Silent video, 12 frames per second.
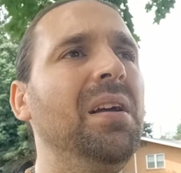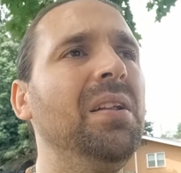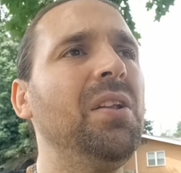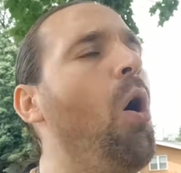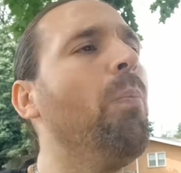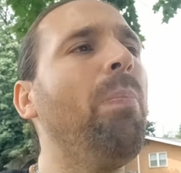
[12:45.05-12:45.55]

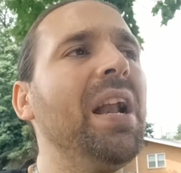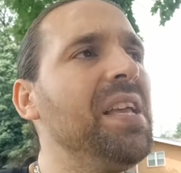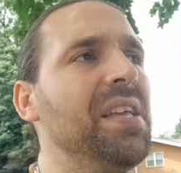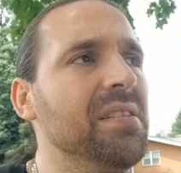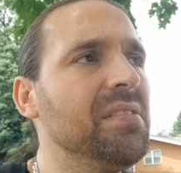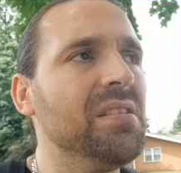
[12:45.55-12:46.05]
Nobody
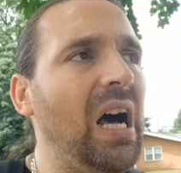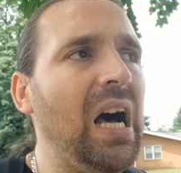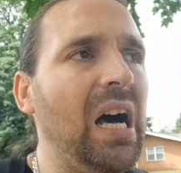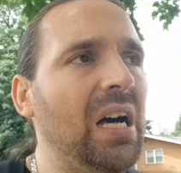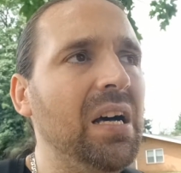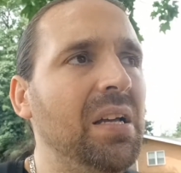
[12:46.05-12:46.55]
can
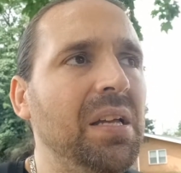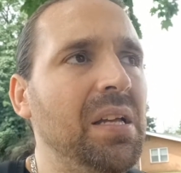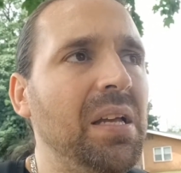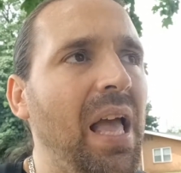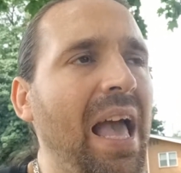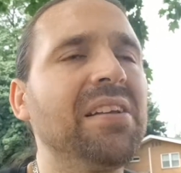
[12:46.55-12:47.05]
uh,
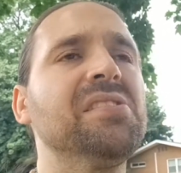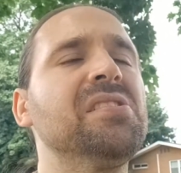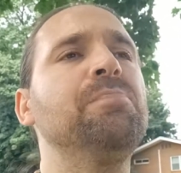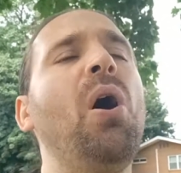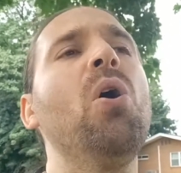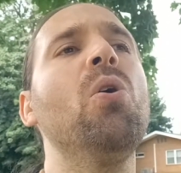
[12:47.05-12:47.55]

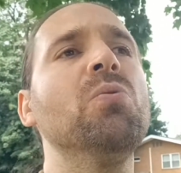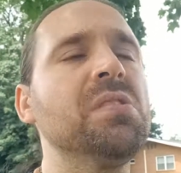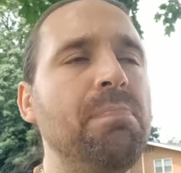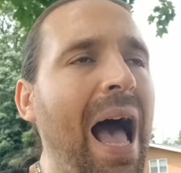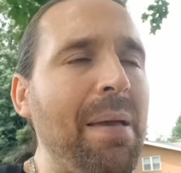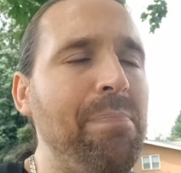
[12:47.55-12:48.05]
expose
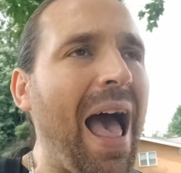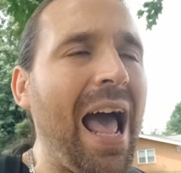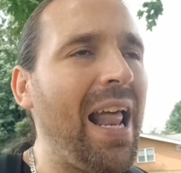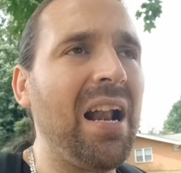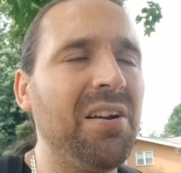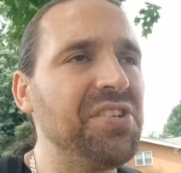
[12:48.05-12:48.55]
my
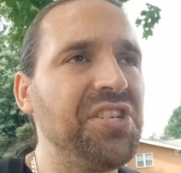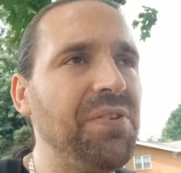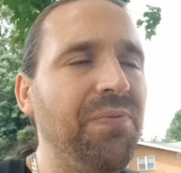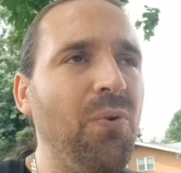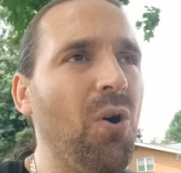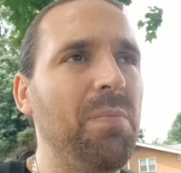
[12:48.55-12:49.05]
bad energy
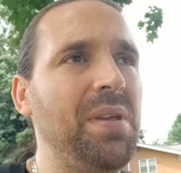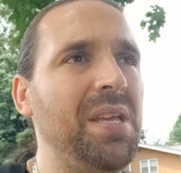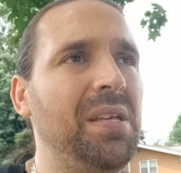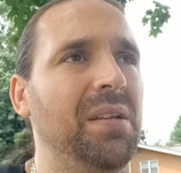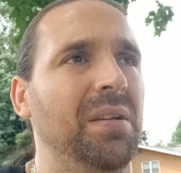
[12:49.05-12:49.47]
for me.